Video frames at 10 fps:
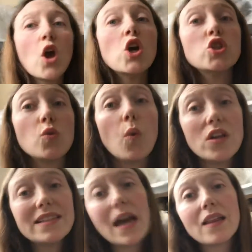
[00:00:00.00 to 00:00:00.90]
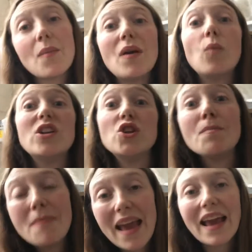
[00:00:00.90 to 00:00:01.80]
So one dilemma which you
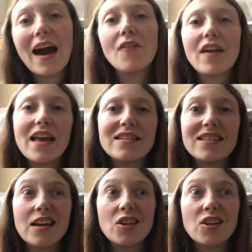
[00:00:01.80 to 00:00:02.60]
may have is that